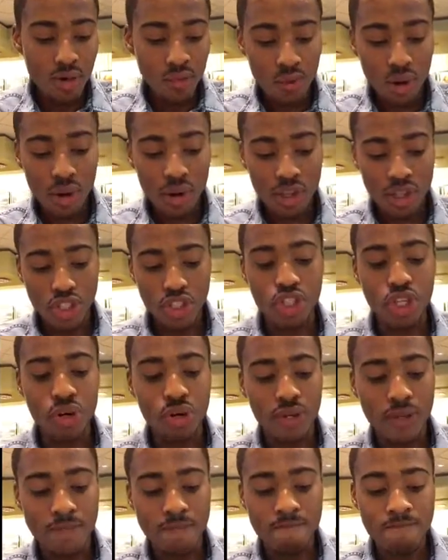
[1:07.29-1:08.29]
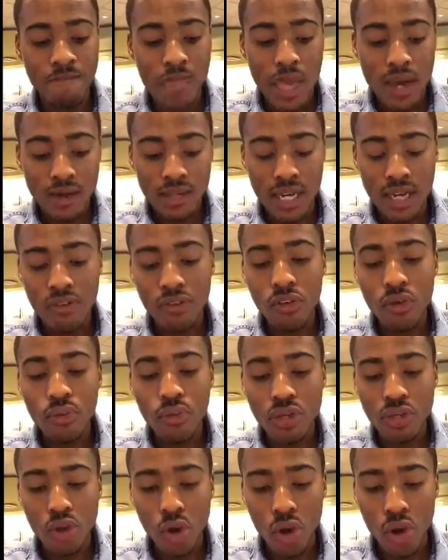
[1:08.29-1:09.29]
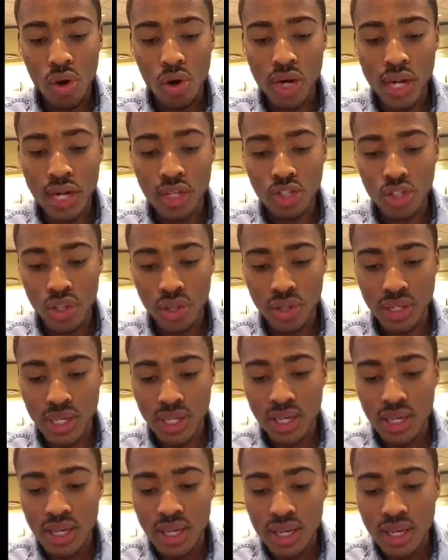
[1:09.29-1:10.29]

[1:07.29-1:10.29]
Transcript: We're on a journey. David was on a journey.